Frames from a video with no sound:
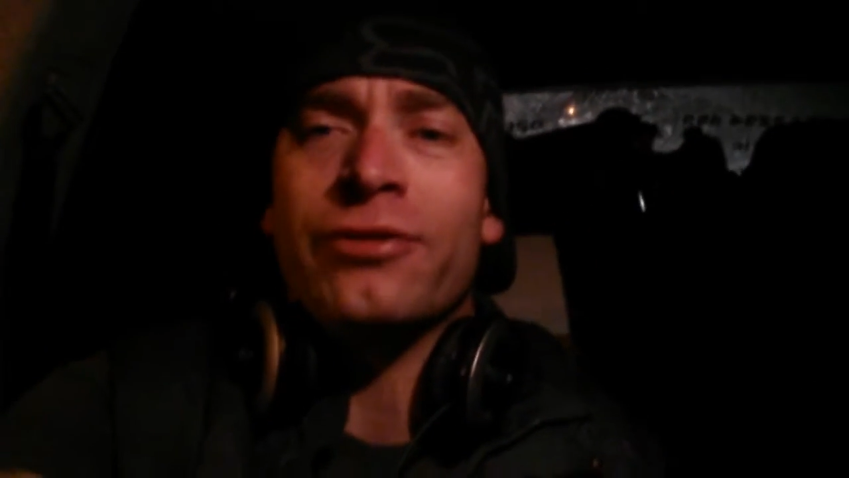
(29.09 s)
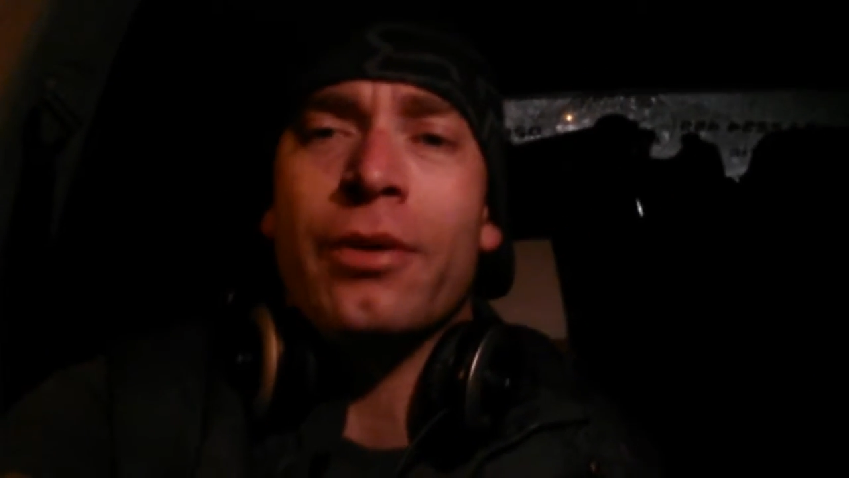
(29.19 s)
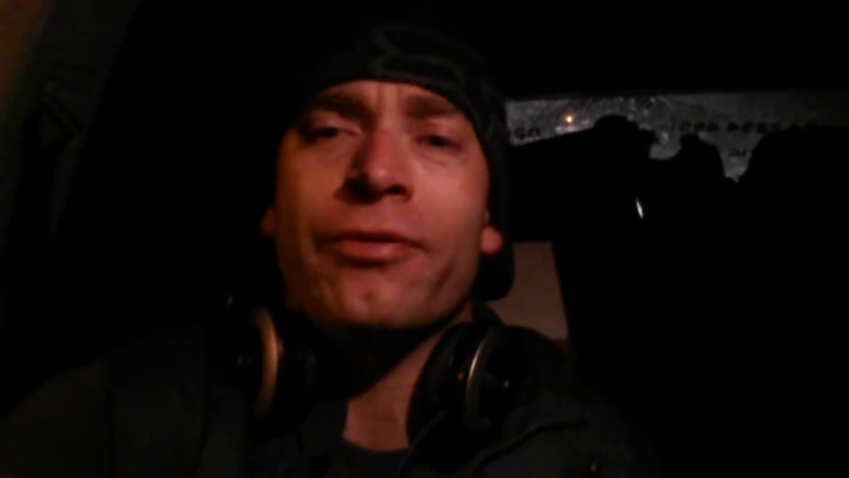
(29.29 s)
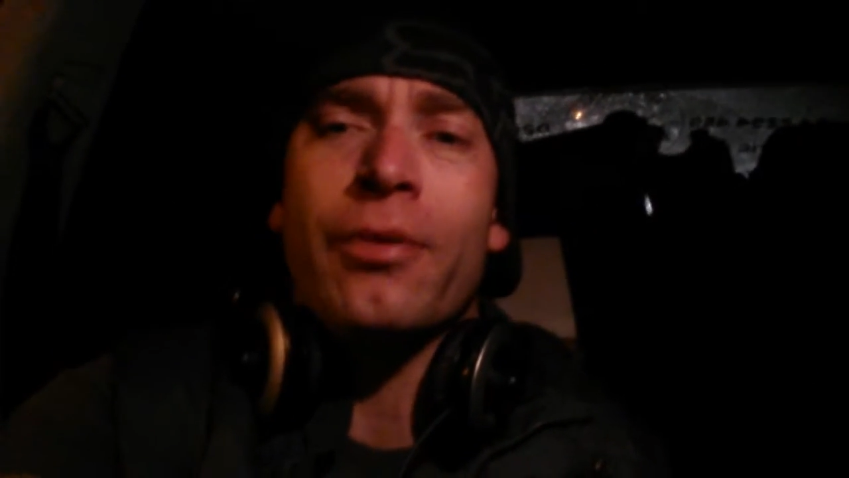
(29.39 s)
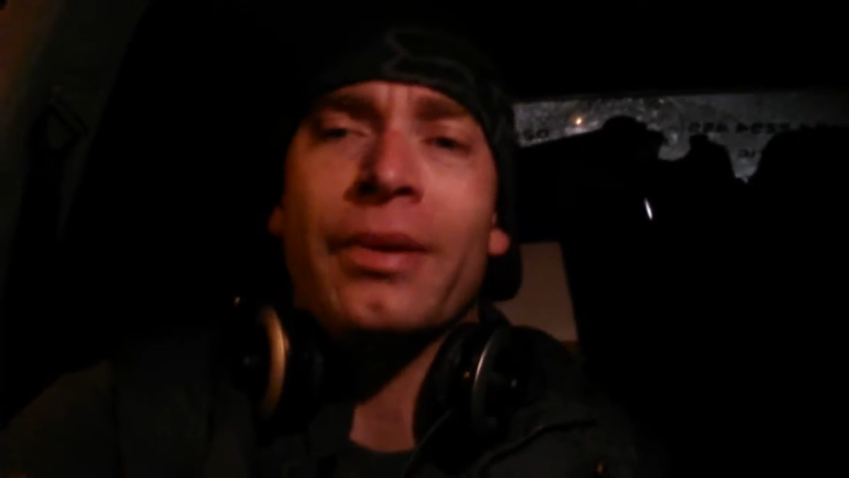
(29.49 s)

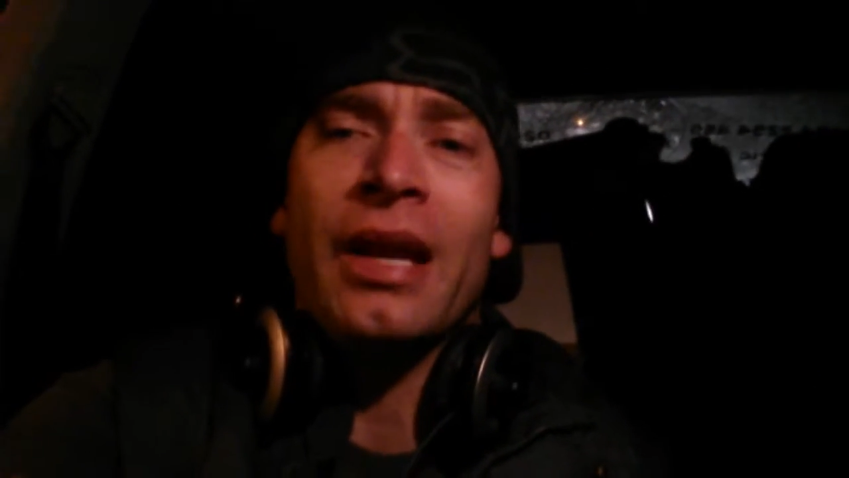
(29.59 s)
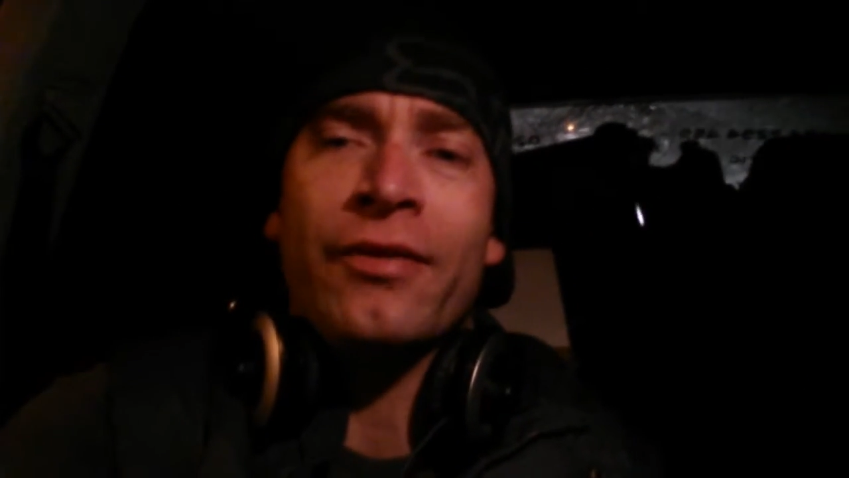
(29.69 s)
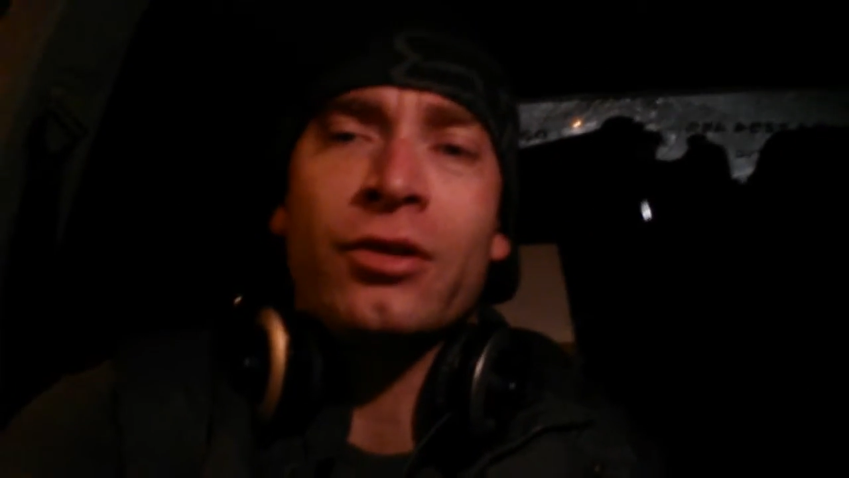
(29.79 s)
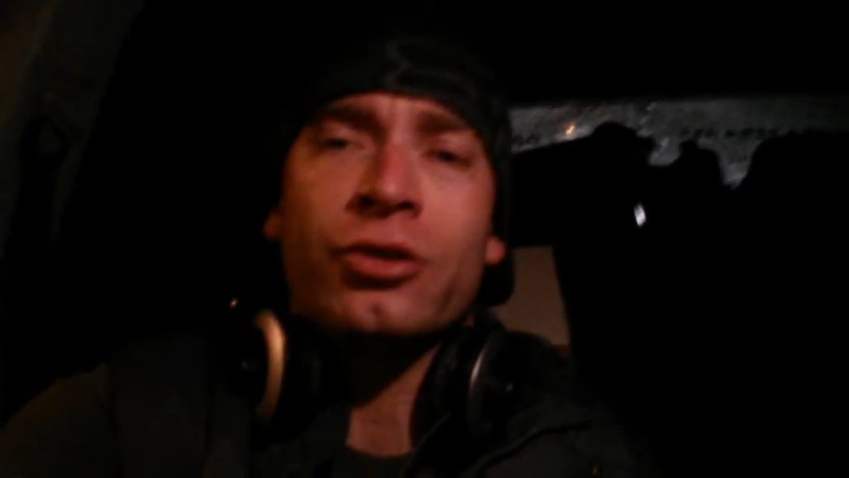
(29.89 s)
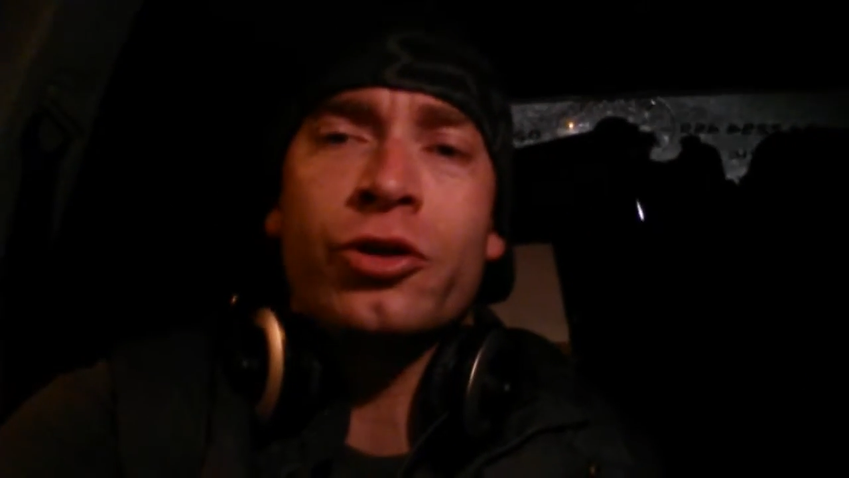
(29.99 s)
from, from
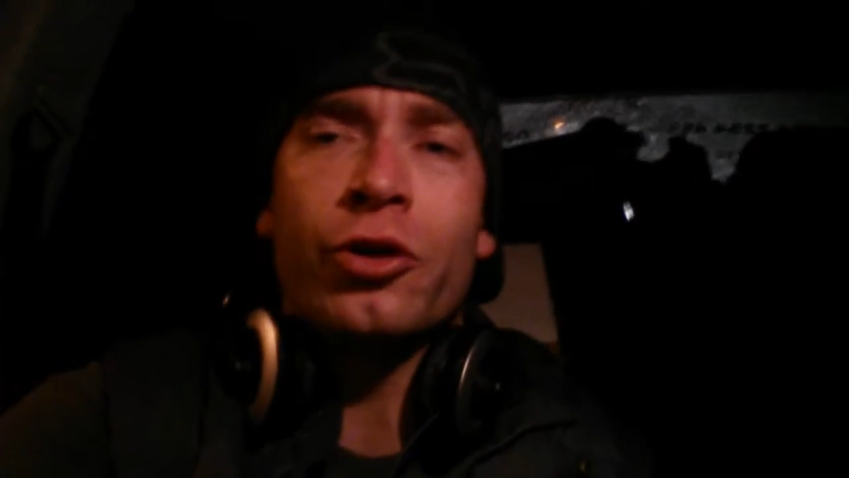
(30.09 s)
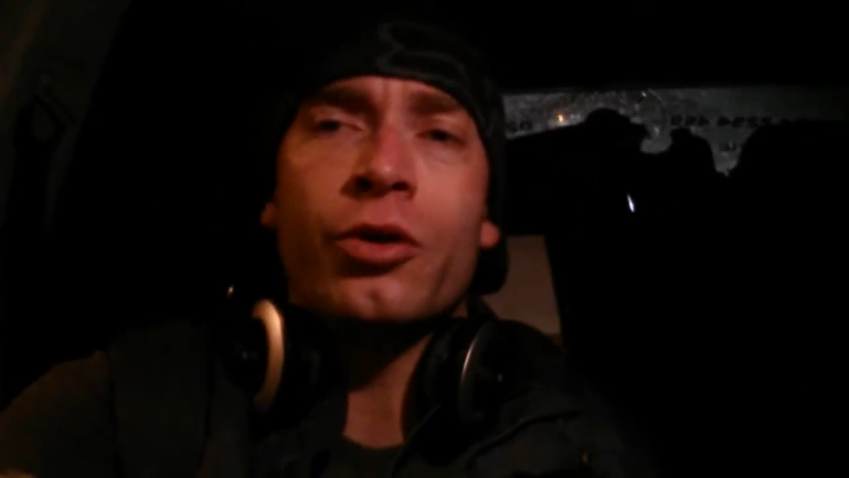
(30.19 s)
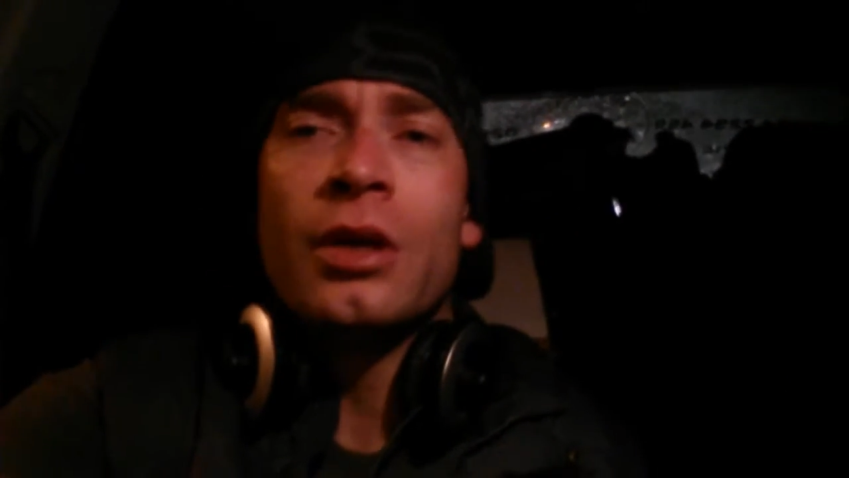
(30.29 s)
11 till 2